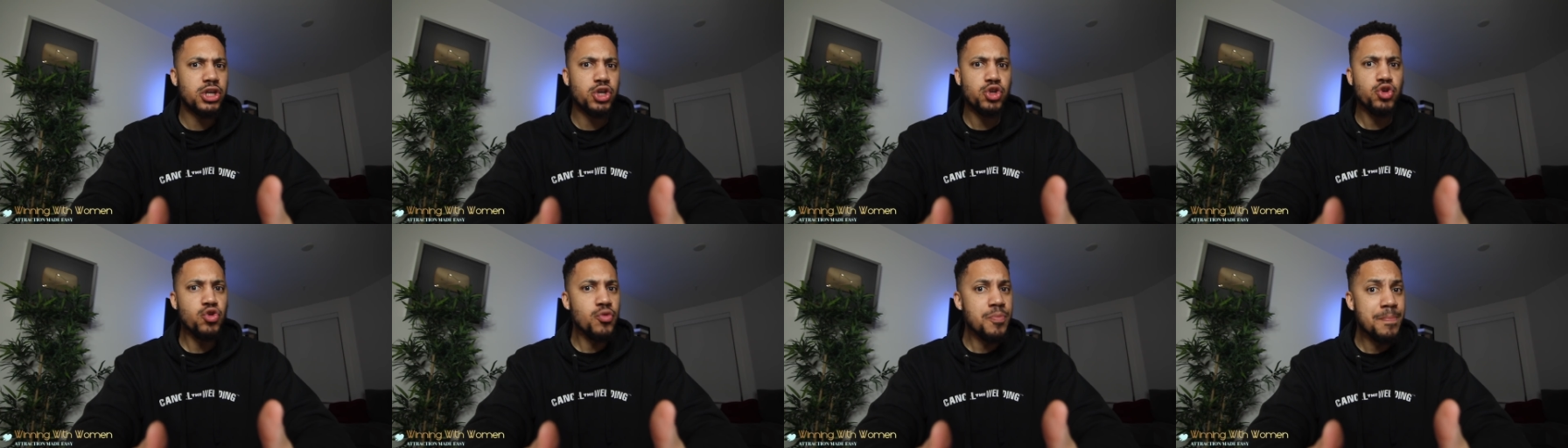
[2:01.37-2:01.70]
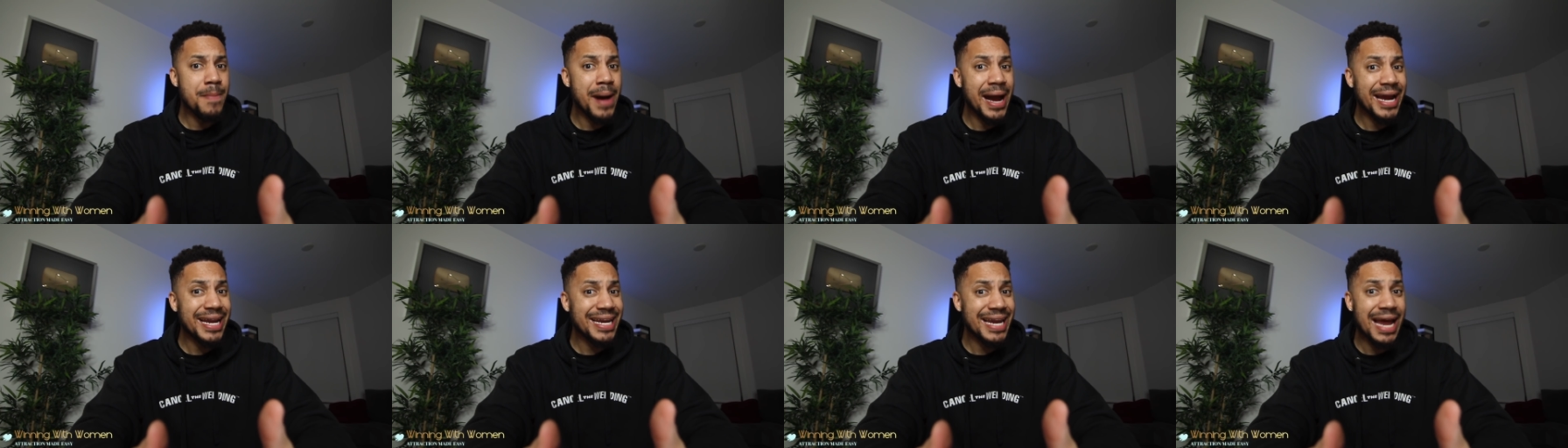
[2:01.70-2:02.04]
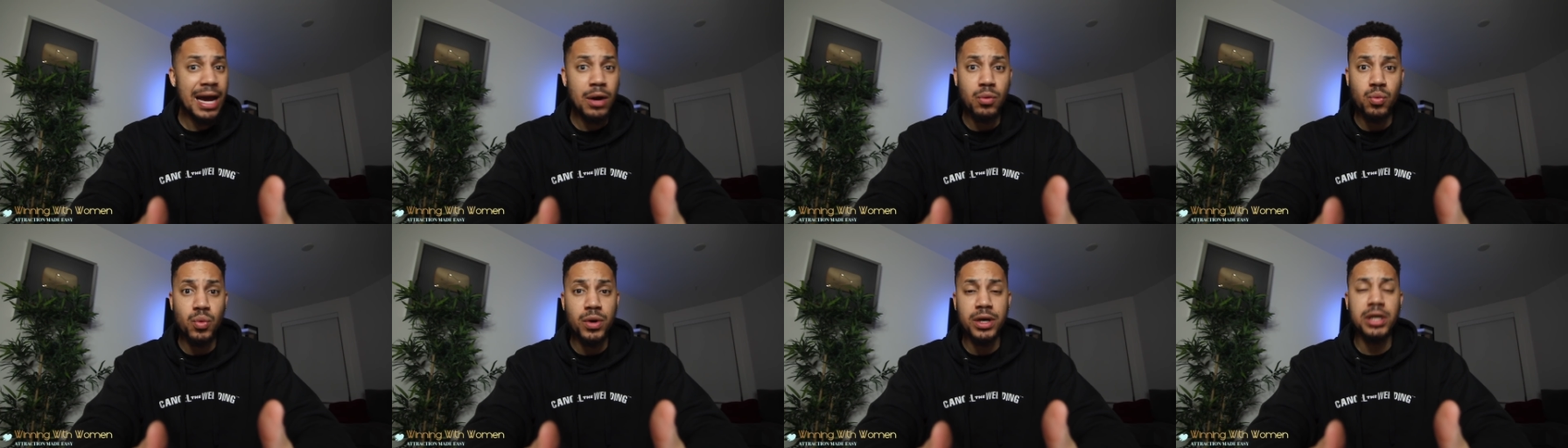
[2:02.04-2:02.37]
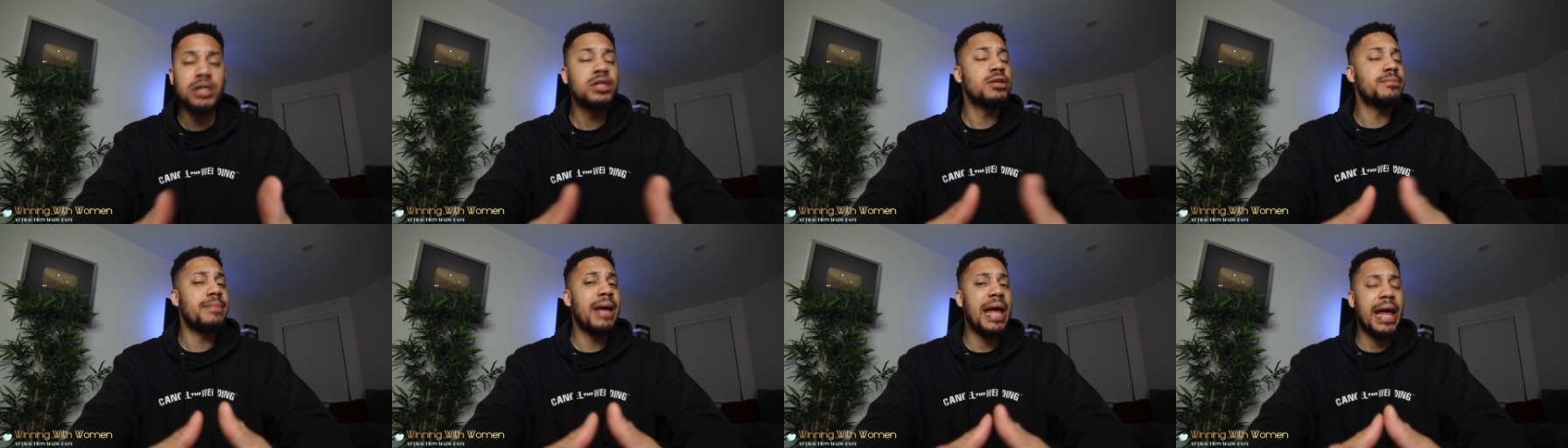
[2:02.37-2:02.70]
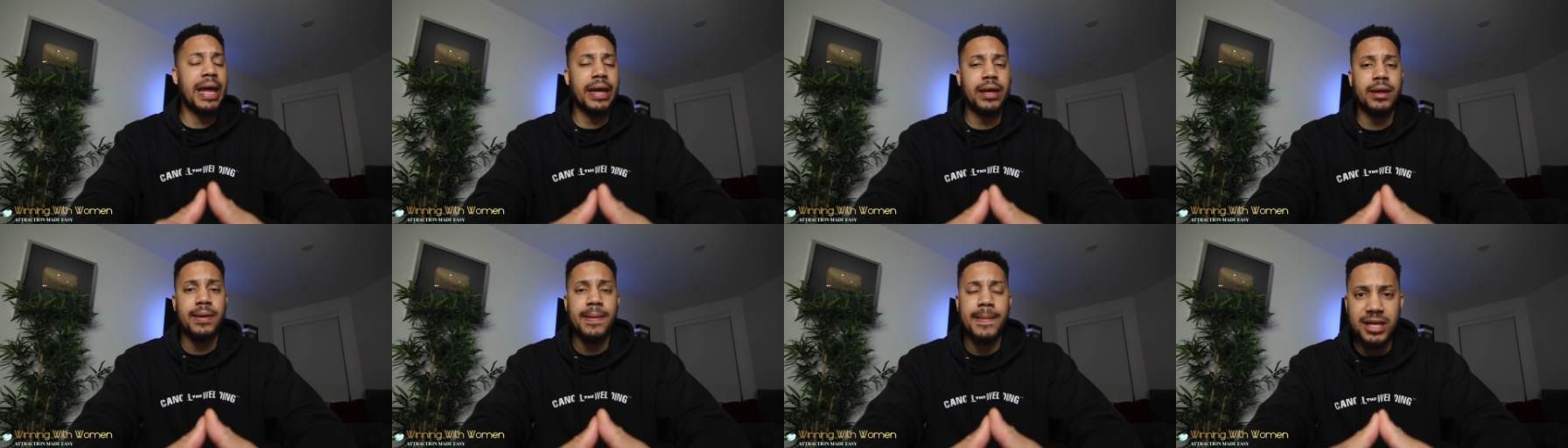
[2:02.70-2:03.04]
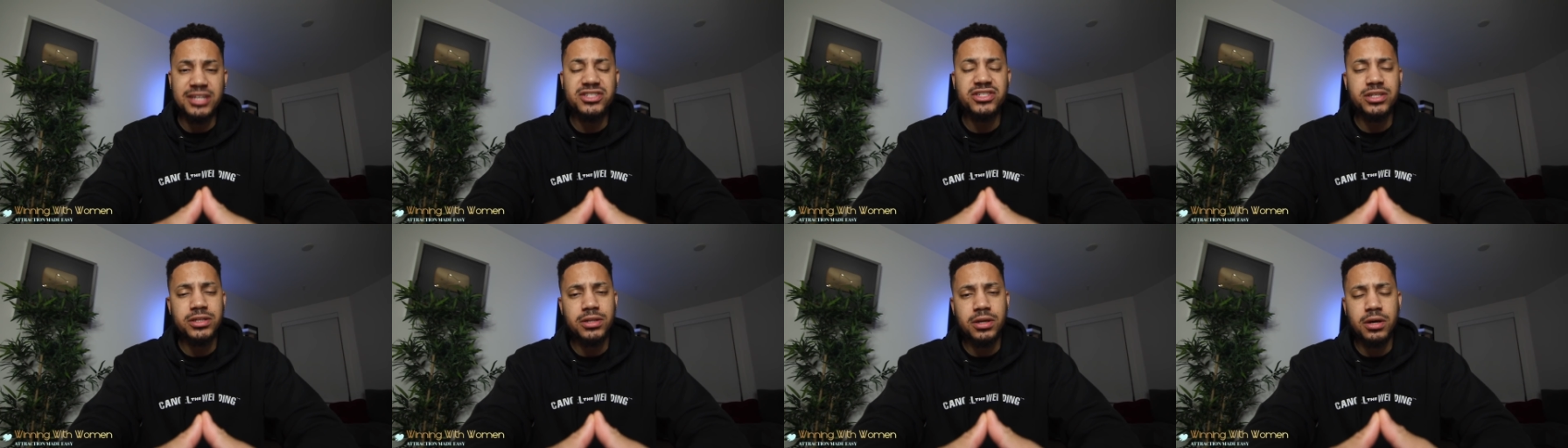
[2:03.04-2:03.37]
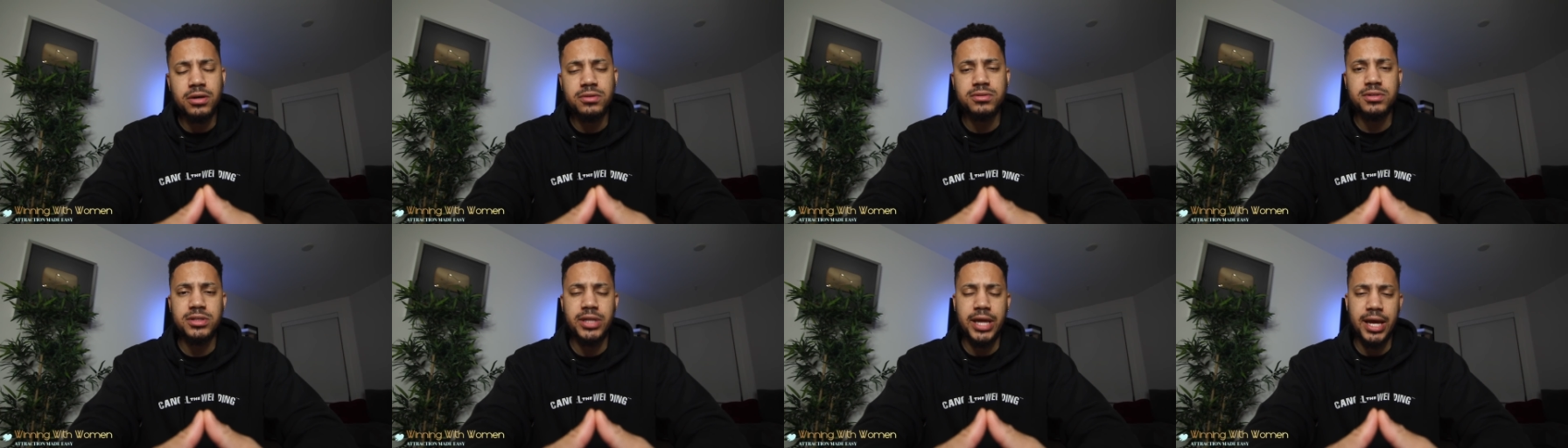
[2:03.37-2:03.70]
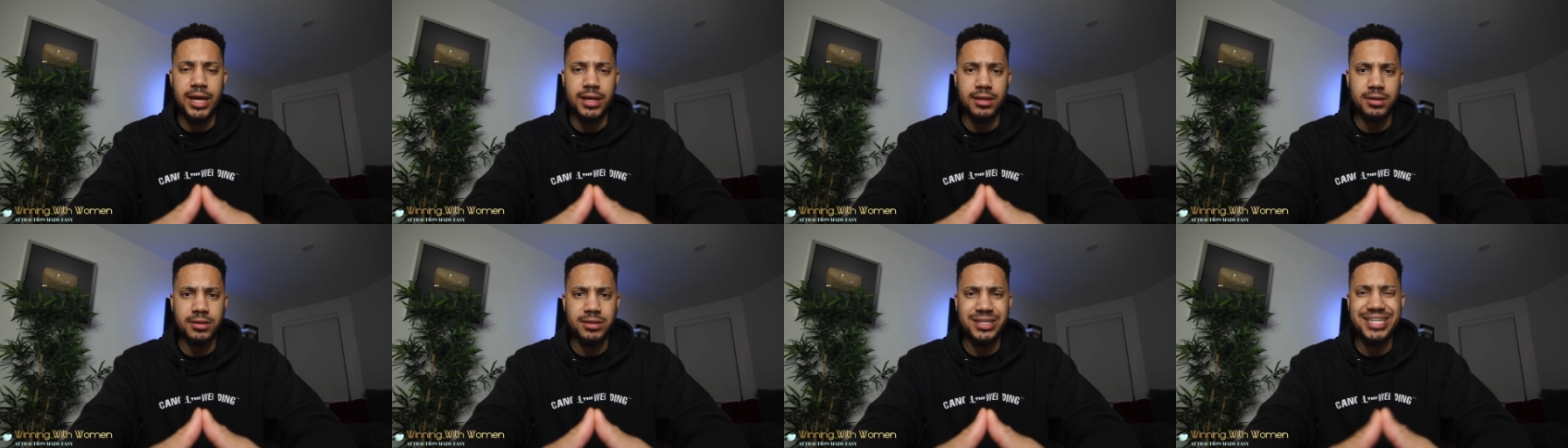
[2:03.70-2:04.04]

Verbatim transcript: you might not want her back. She knows that.